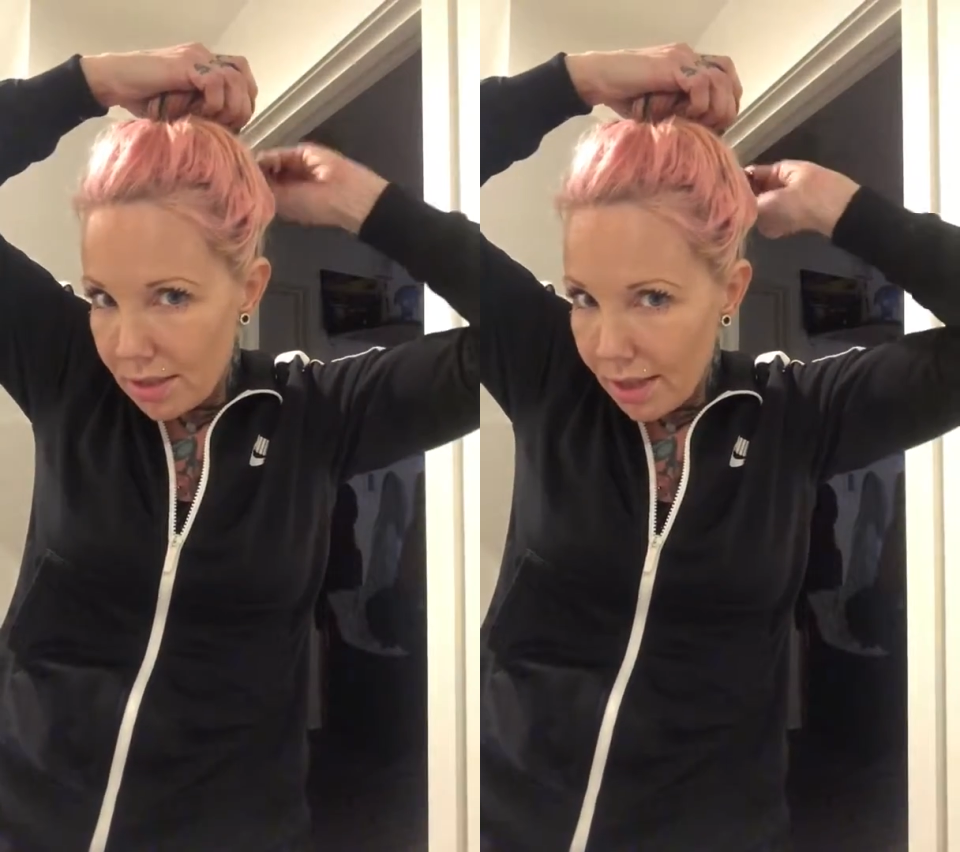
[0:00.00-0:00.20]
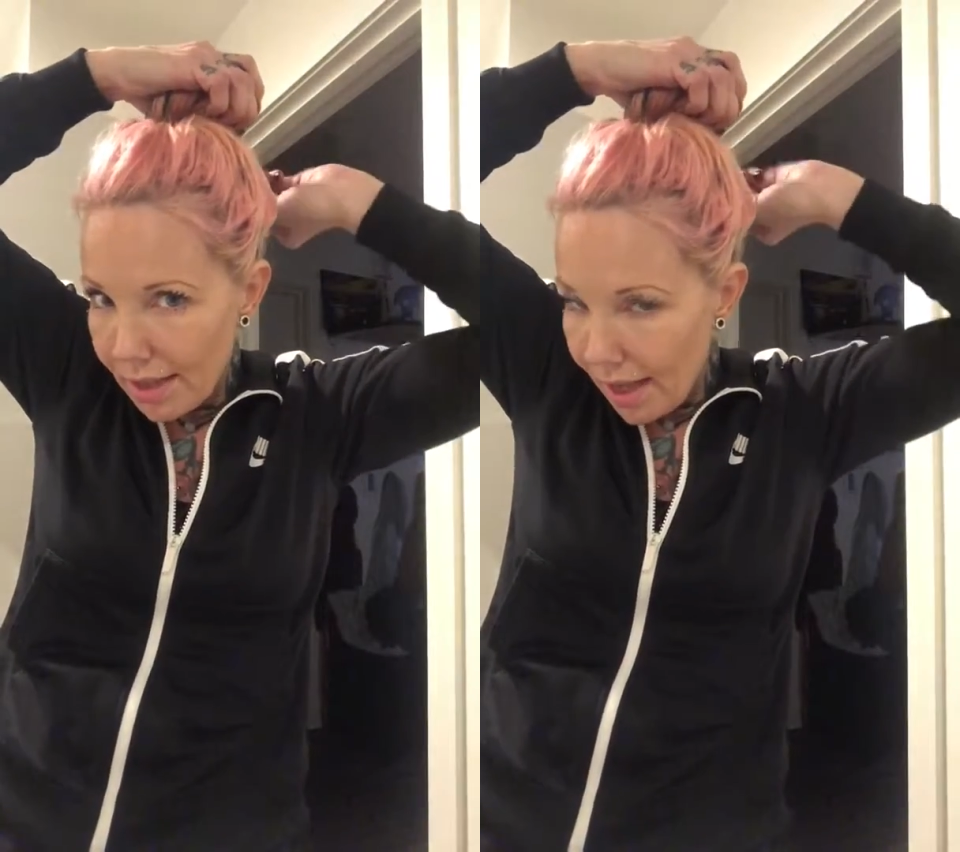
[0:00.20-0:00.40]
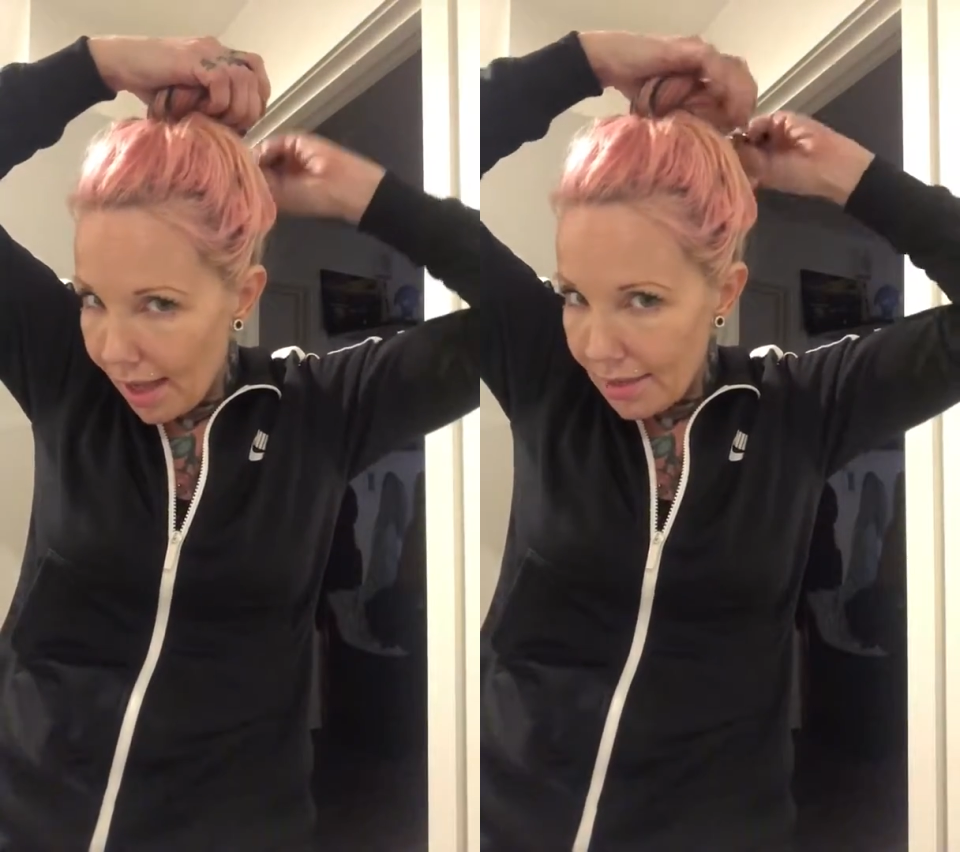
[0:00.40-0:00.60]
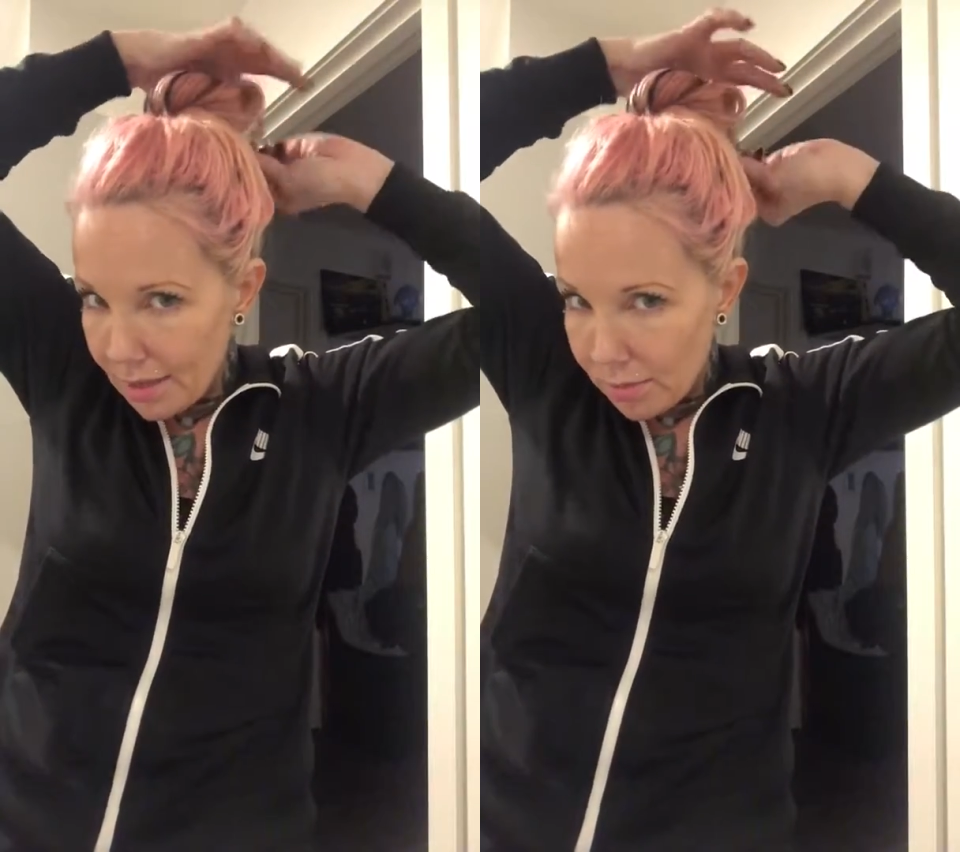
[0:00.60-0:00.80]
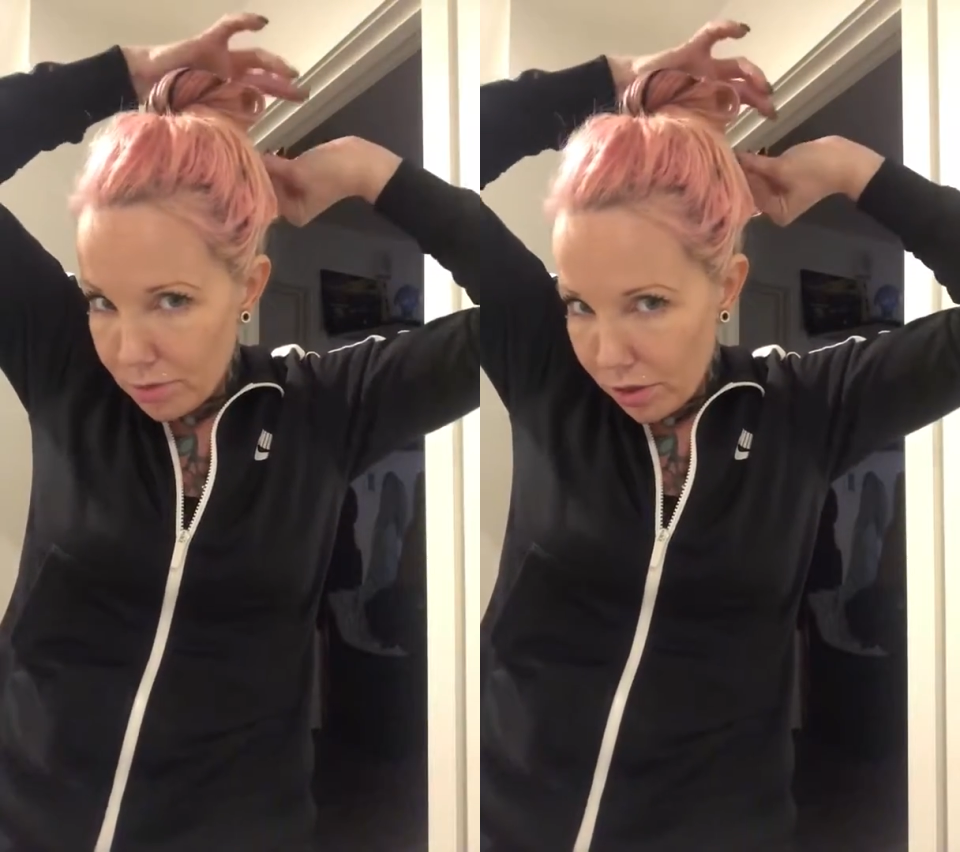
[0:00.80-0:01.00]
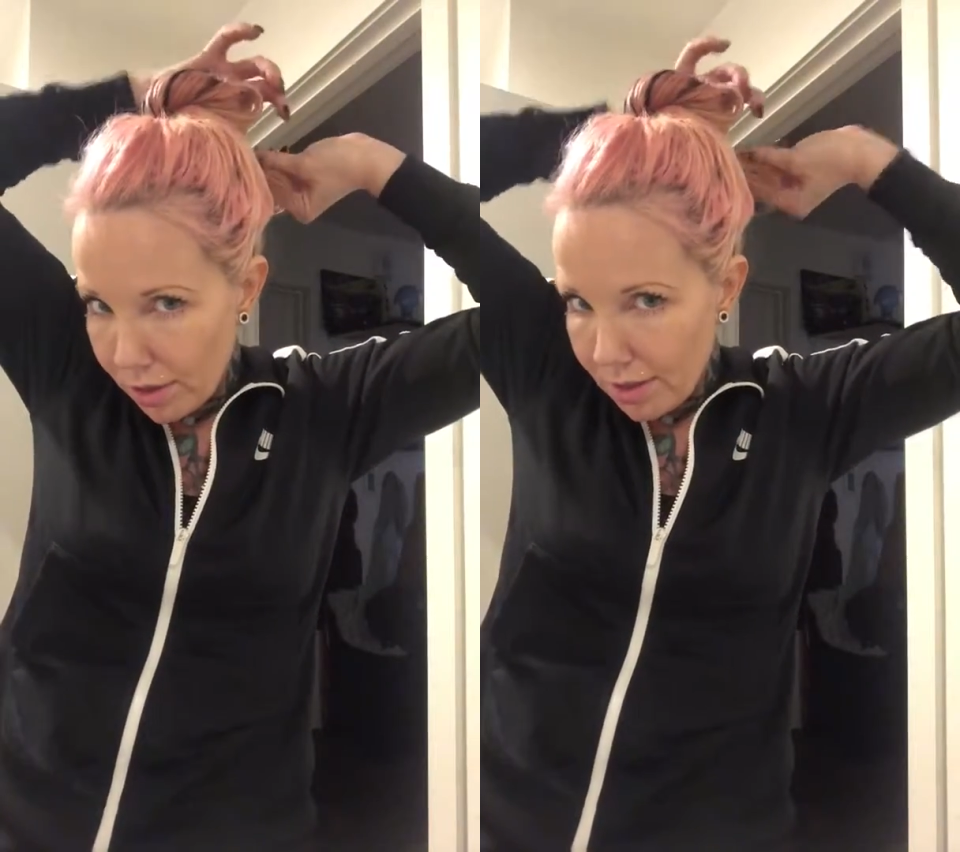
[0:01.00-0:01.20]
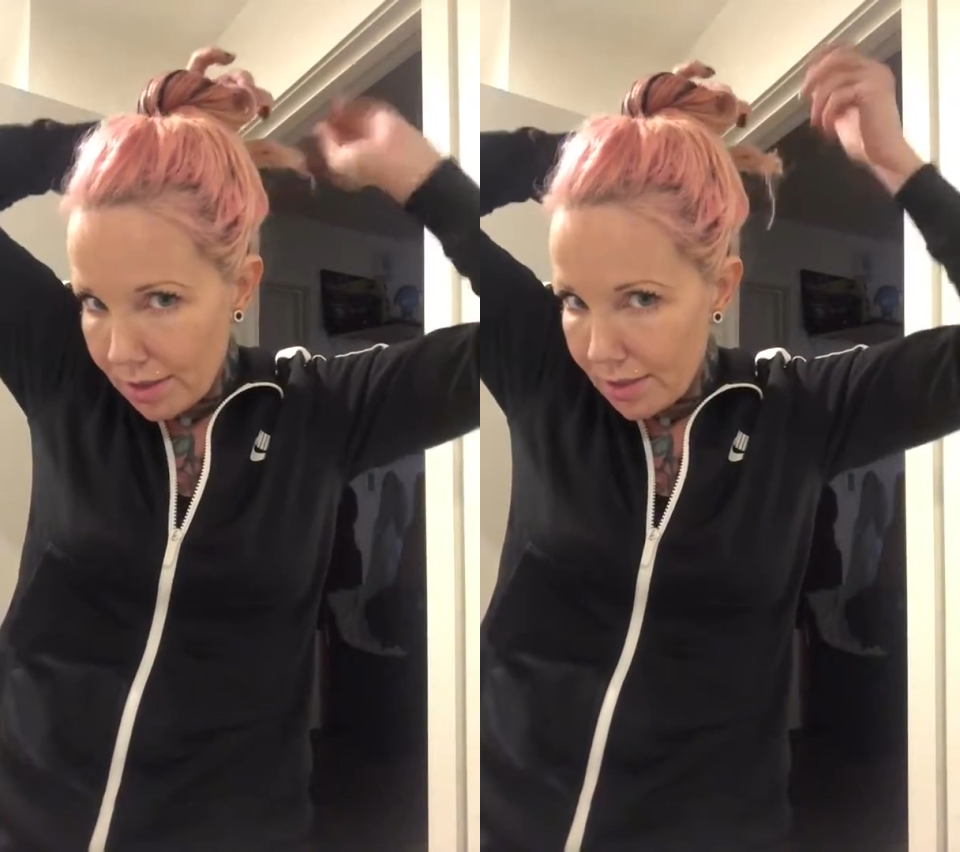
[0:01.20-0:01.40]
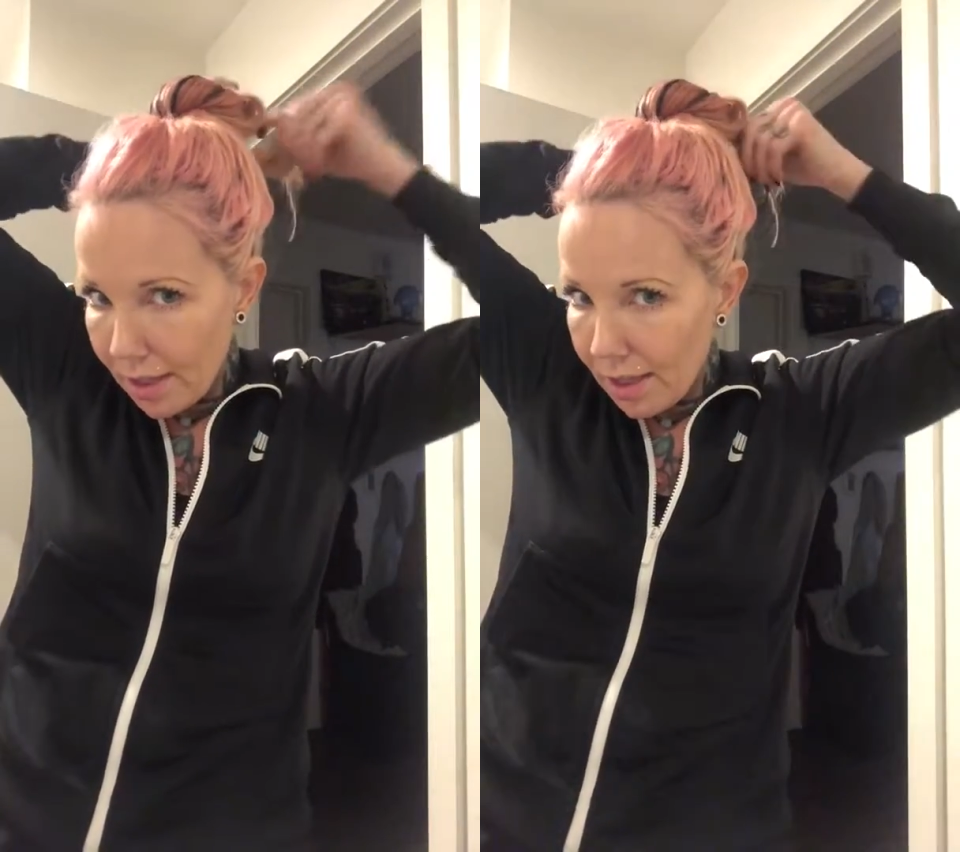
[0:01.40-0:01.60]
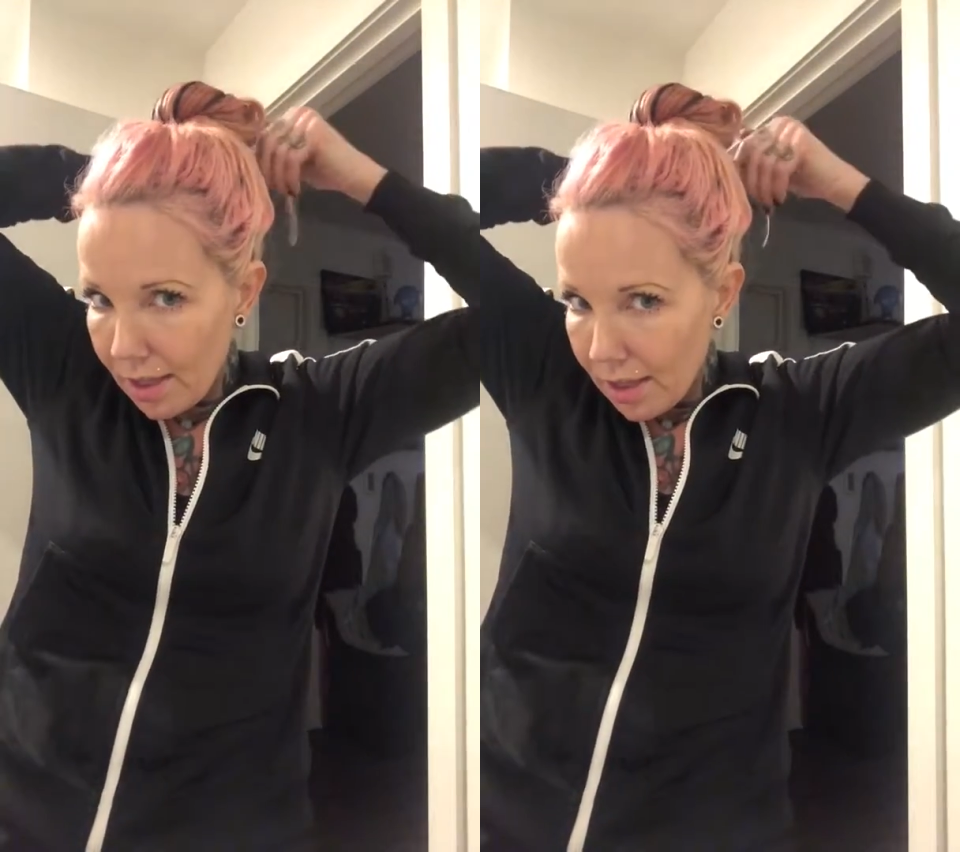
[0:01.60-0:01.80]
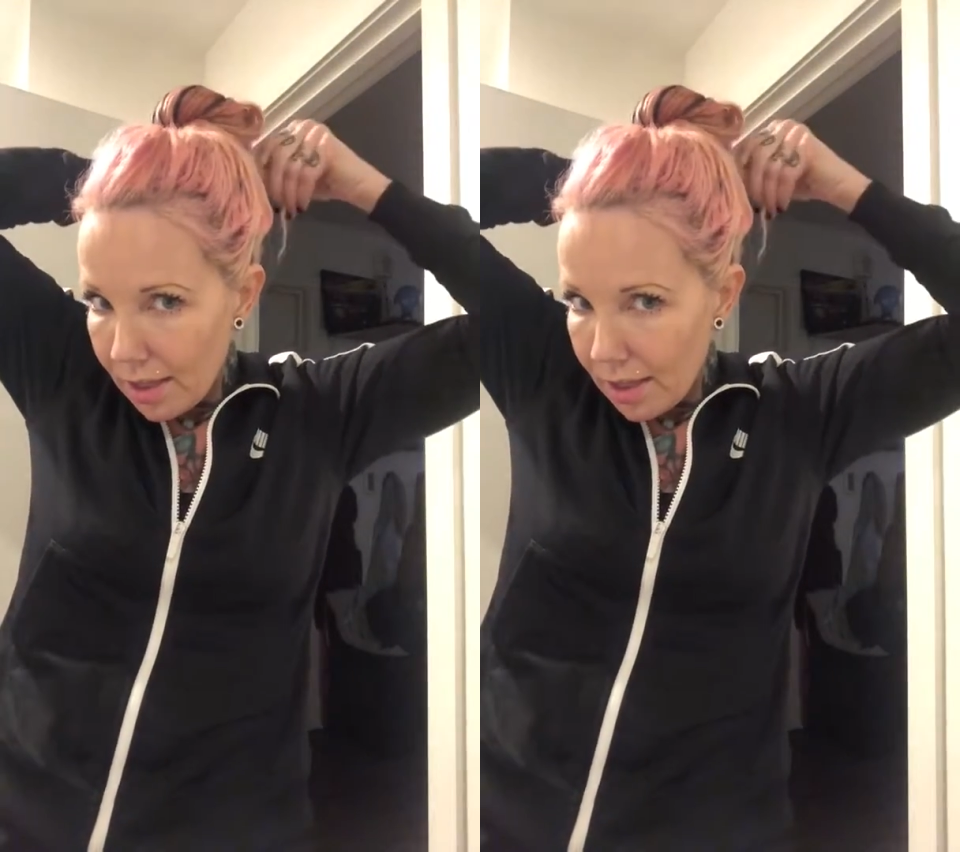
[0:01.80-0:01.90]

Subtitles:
like as I'm turning this thing,